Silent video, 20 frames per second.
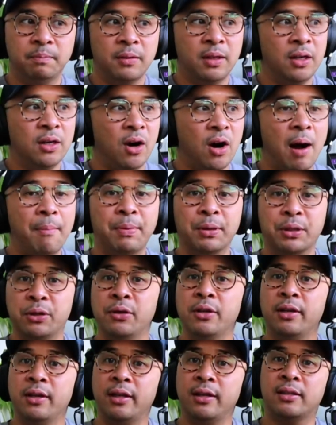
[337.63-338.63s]

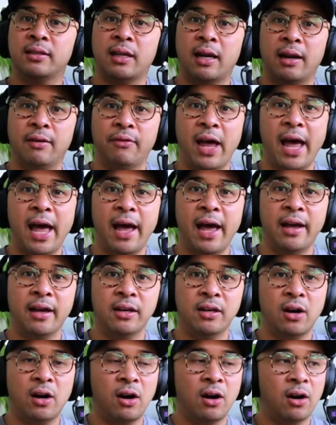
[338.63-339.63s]
opportunities that I've
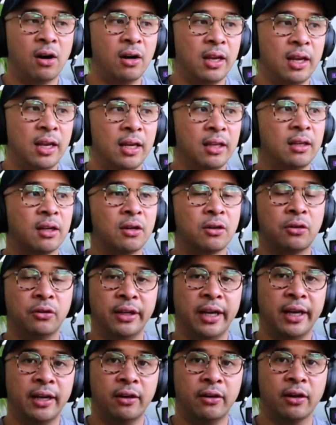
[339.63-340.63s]
had are in the
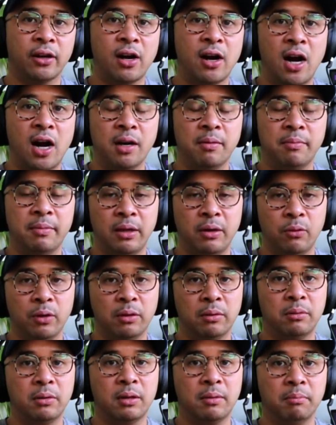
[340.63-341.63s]
creator economy
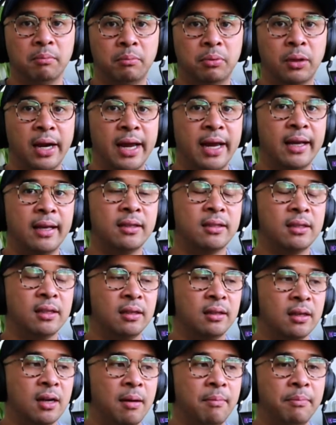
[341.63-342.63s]
with brands
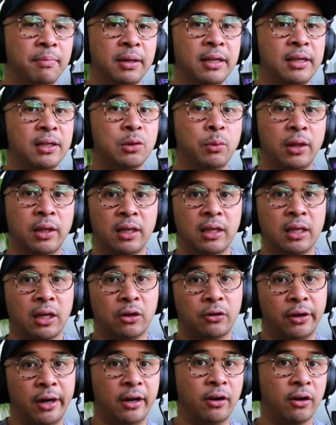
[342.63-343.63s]
and companies within the
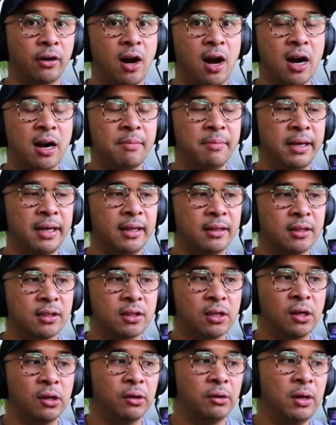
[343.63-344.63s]
creator economy. And
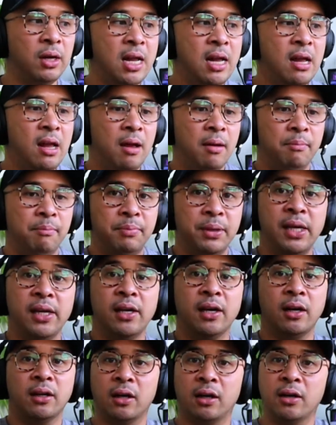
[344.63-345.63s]
so being
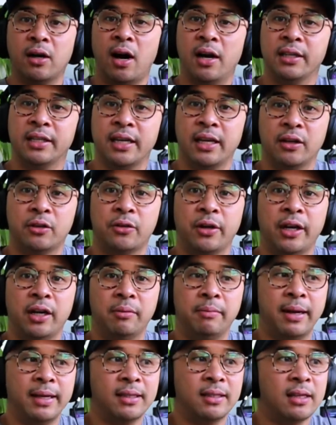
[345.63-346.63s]
a content creator
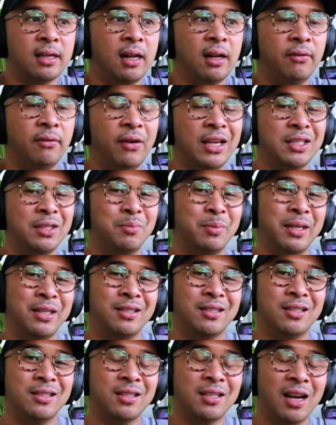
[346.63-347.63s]
myself has been
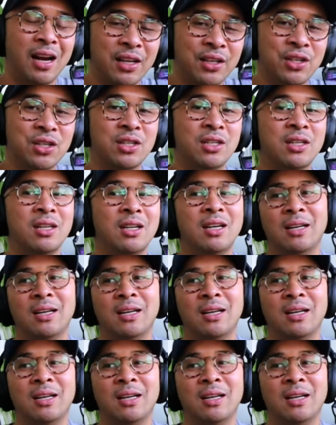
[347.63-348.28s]
such